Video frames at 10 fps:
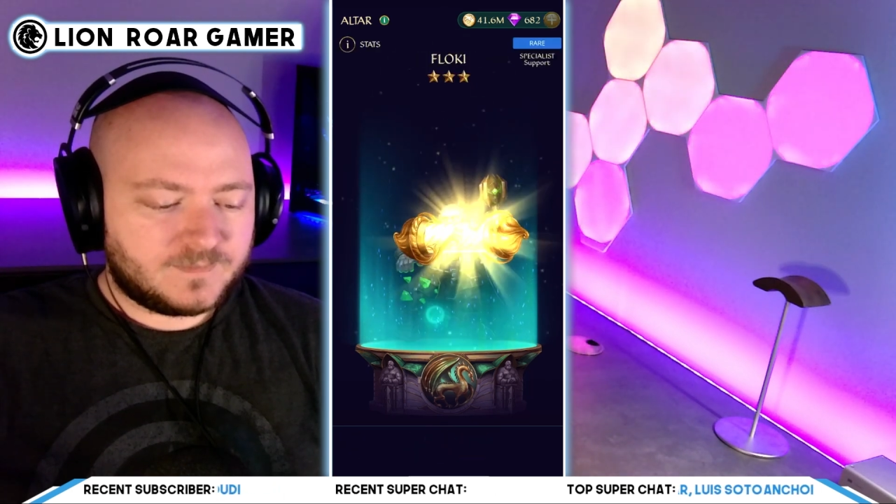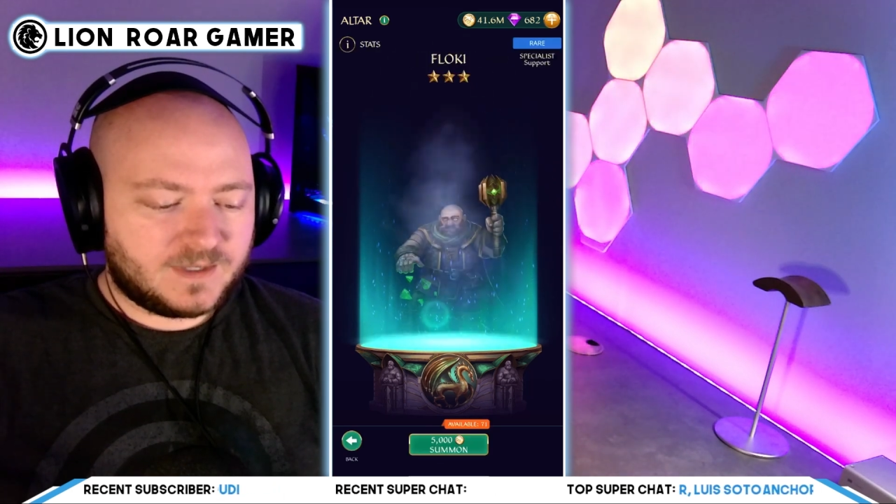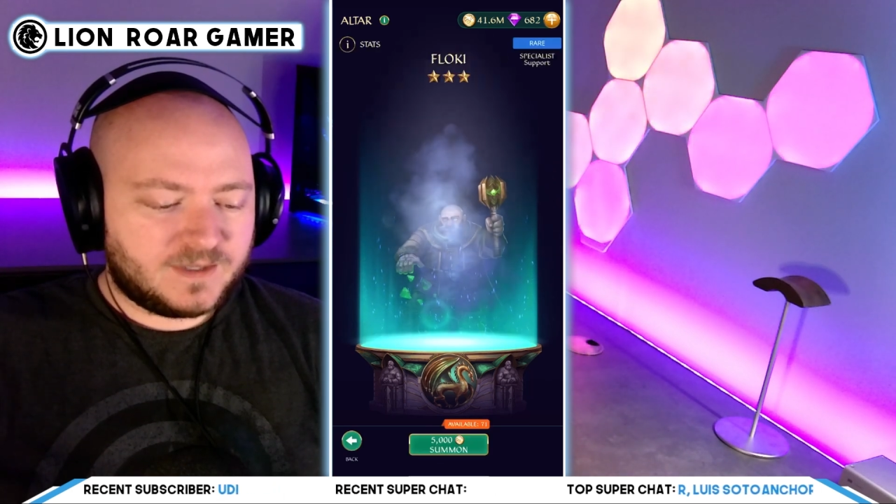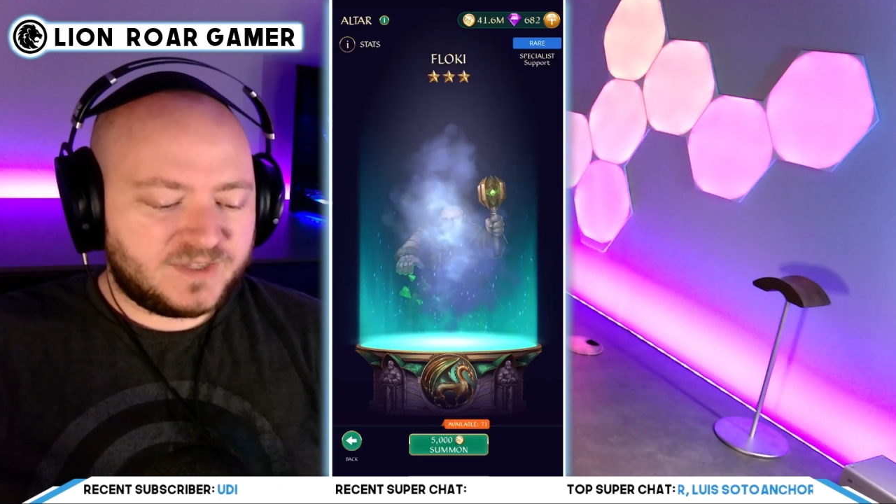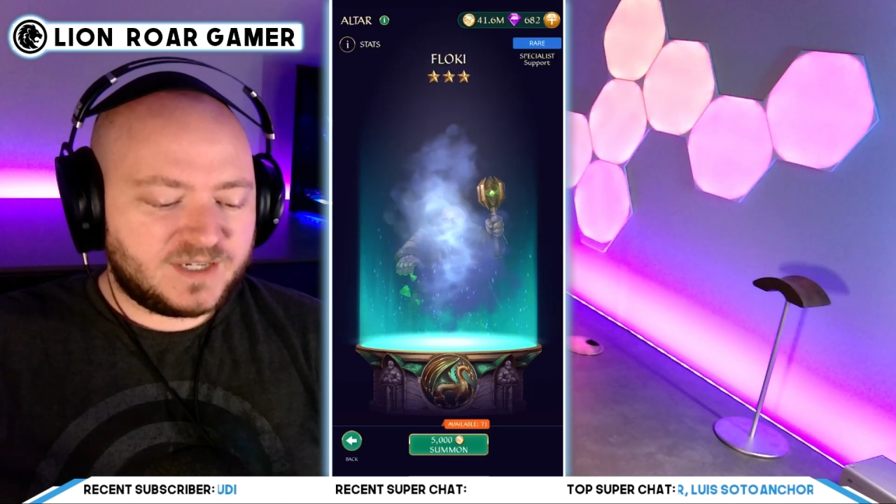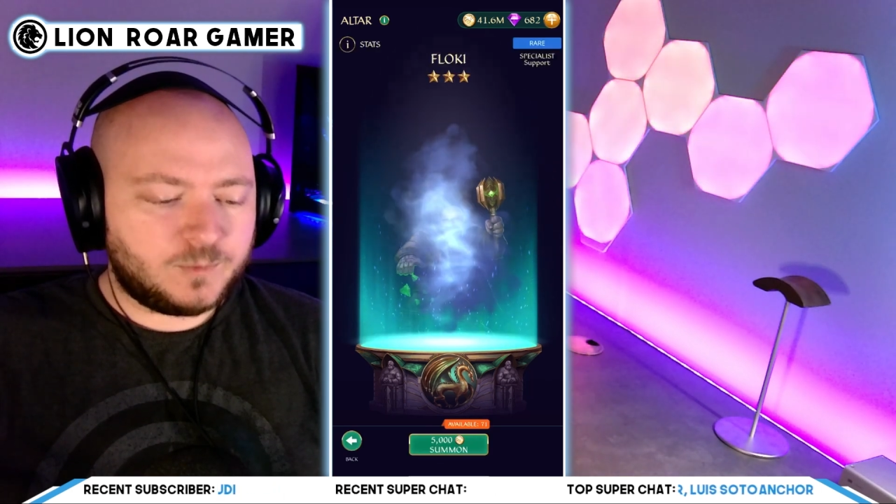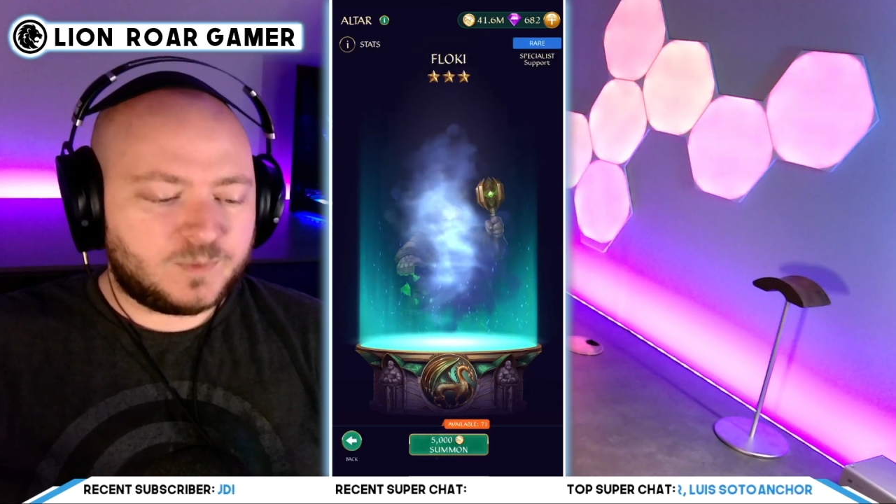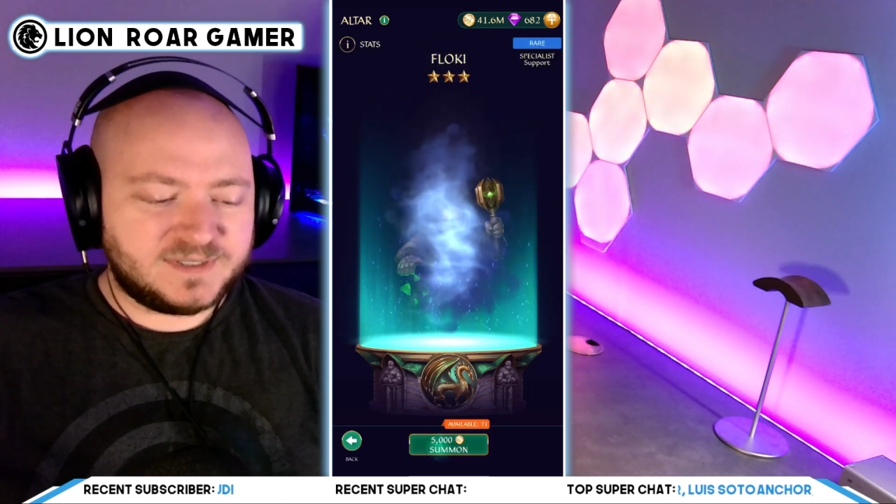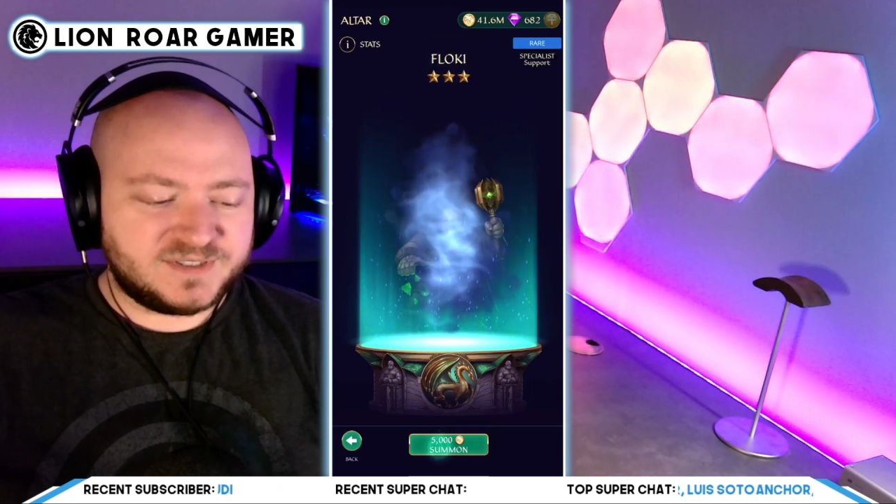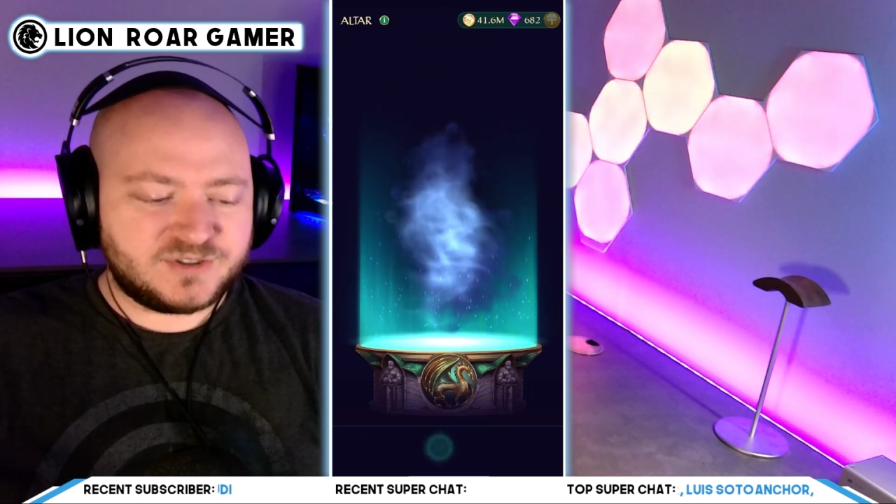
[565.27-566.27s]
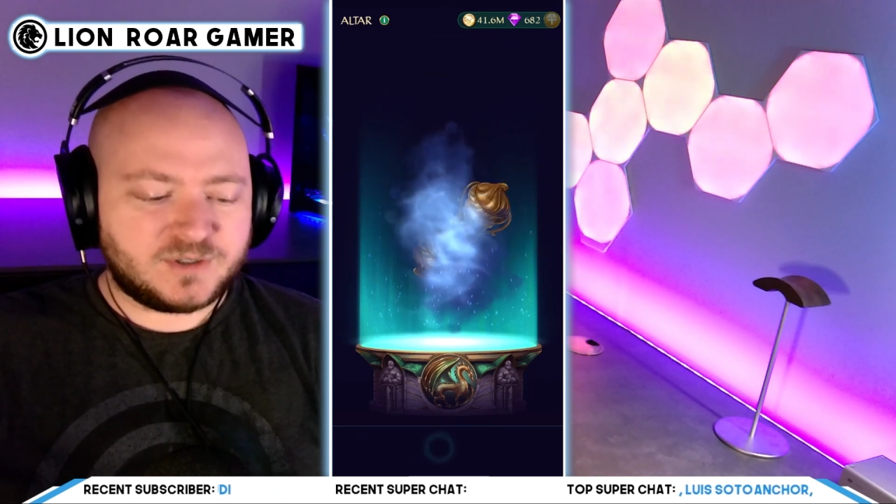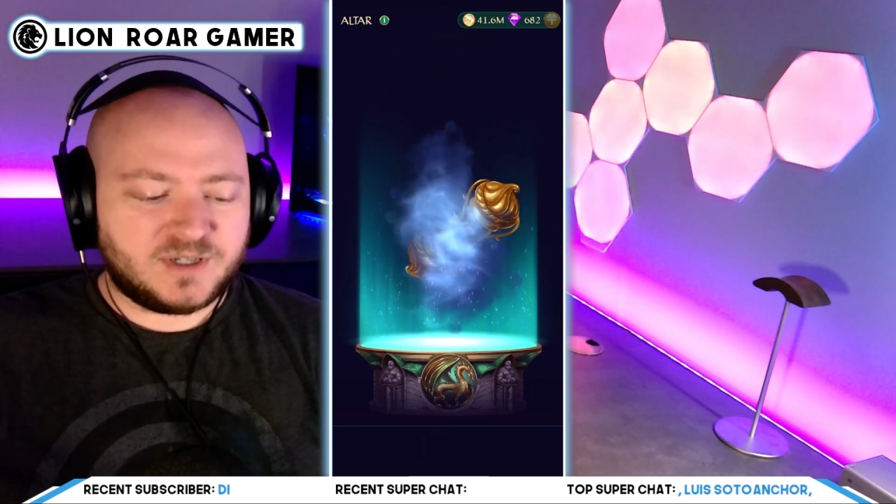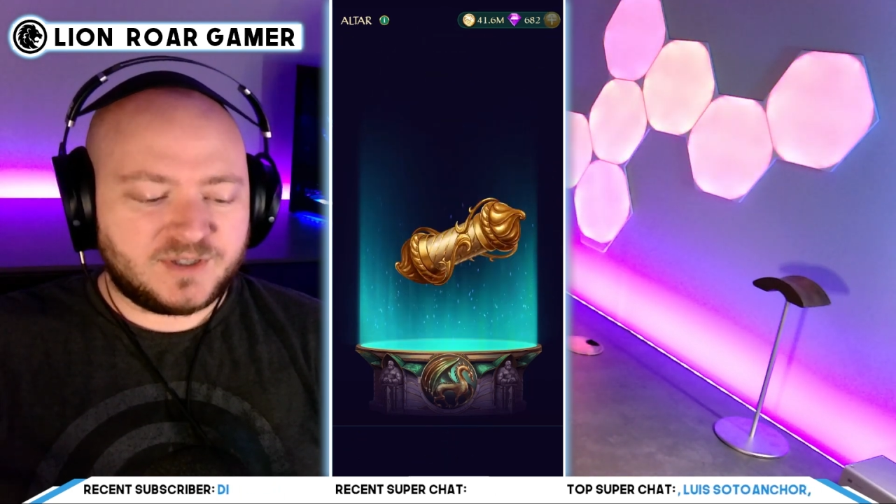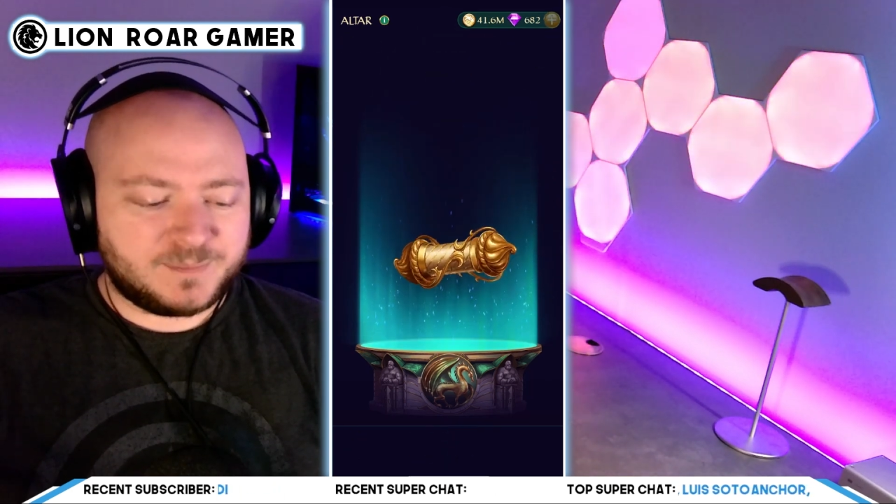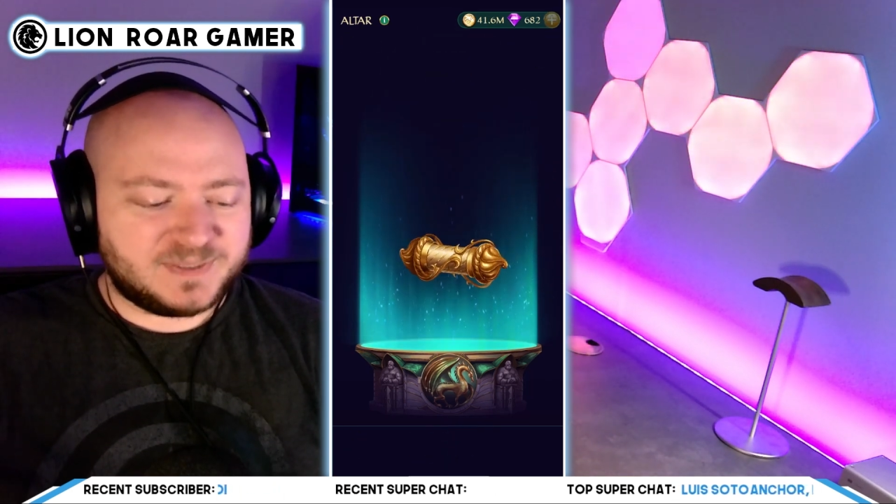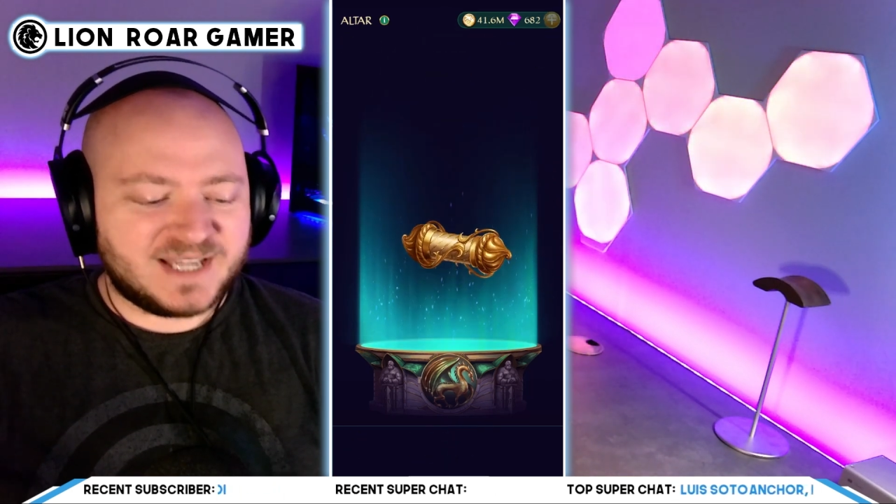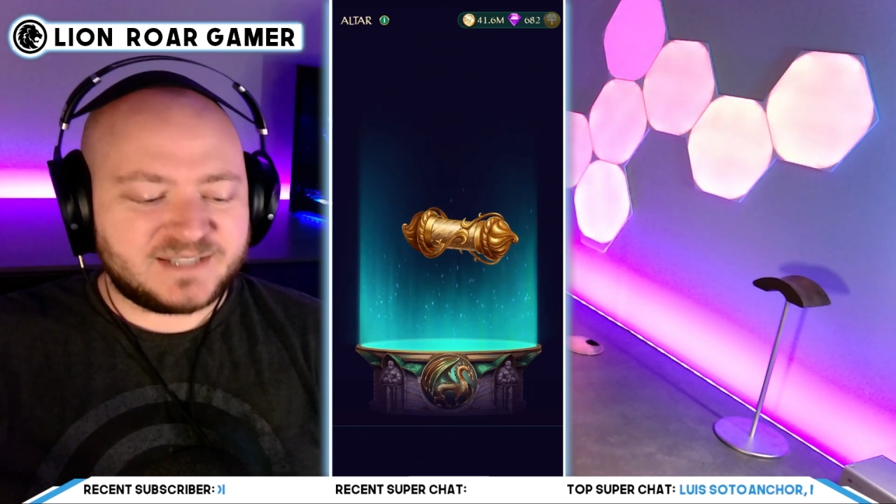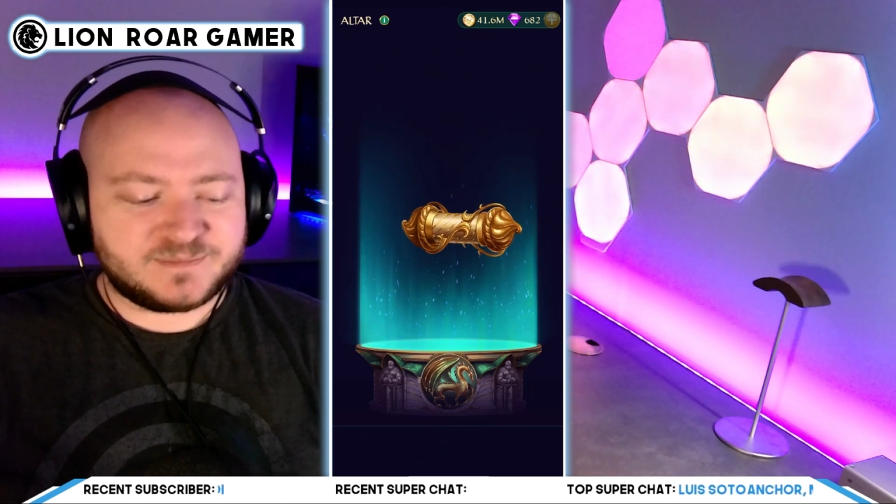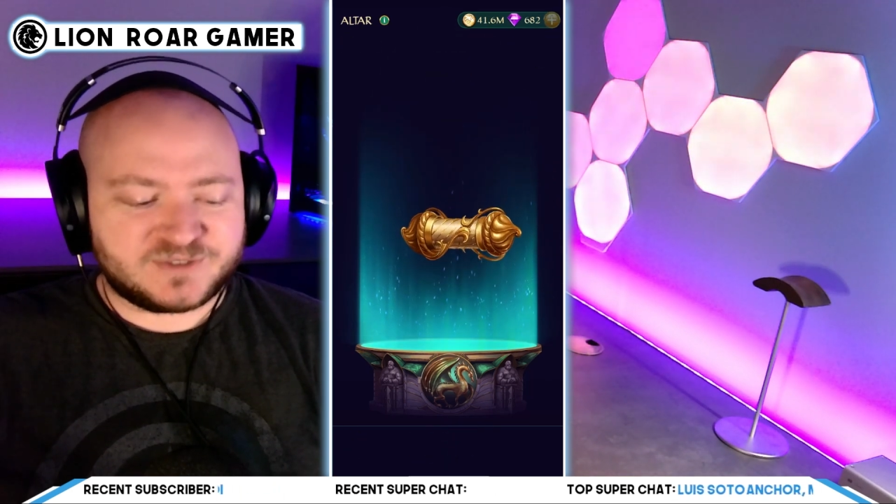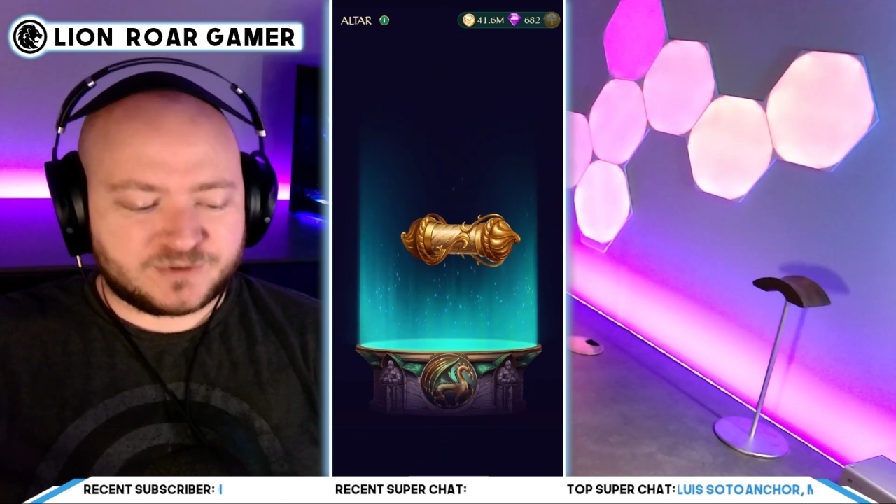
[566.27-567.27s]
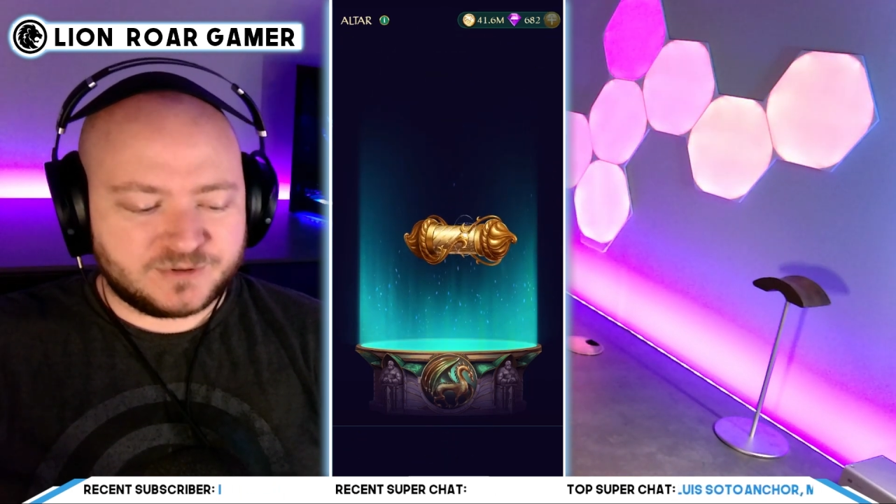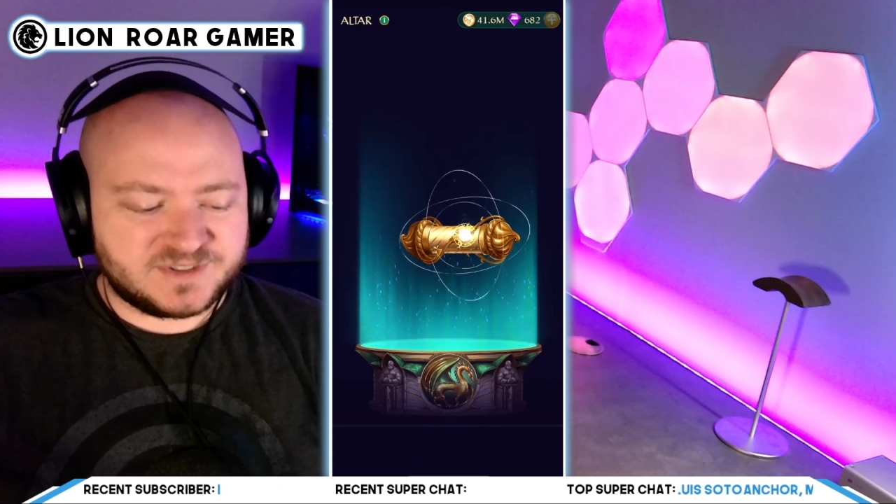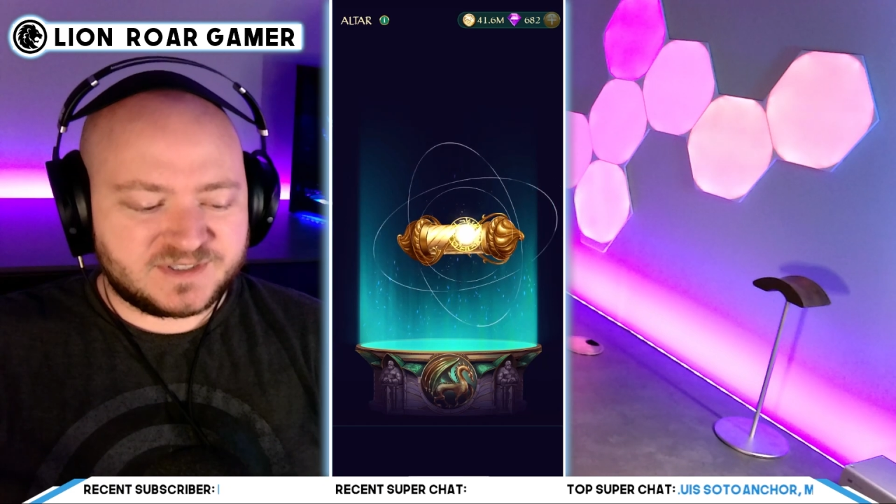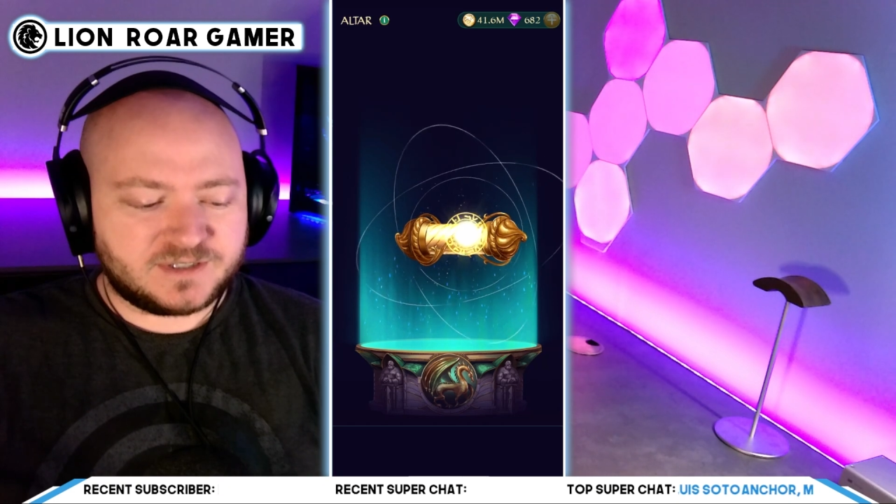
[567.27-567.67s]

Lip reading: I think I will do all the platinum scrolls,